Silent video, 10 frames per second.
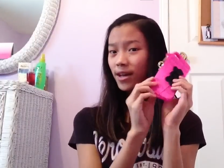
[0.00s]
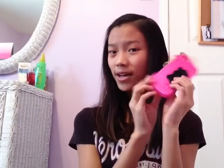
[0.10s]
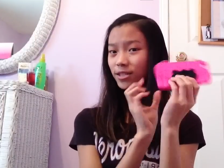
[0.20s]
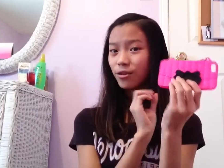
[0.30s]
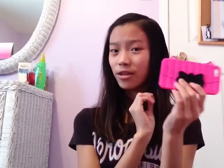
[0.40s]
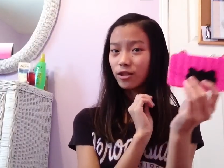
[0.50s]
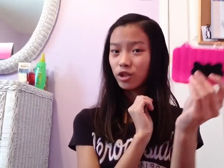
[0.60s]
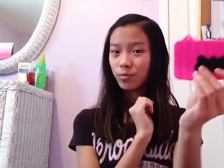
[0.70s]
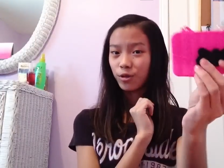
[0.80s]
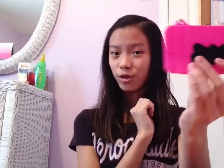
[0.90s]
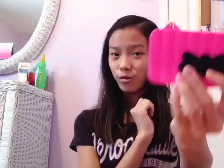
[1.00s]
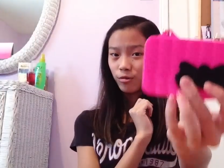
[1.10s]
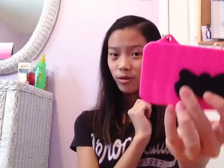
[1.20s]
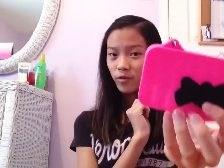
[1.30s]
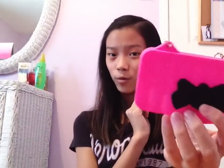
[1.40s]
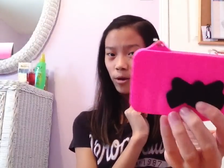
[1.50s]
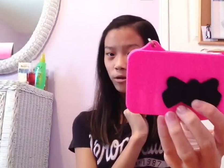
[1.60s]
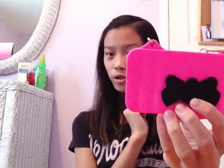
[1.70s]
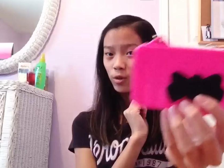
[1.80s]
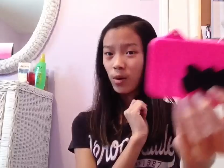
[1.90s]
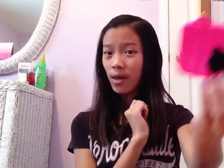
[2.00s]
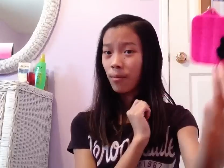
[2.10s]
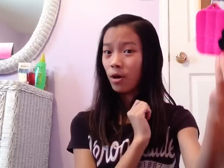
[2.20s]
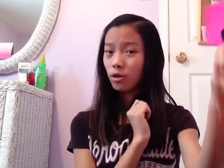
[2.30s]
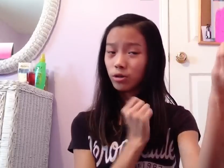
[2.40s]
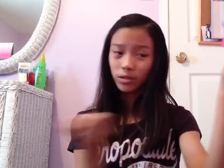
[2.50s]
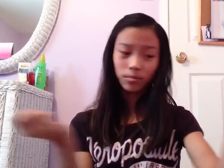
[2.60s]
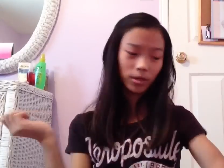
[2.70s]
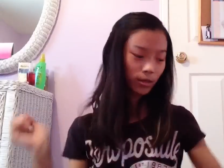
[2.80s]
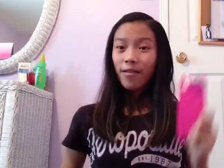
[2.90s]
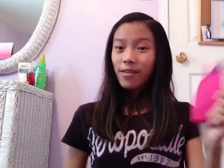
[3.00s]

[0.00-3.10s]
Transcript: I still think it's super cute if you wear it to a mall or something.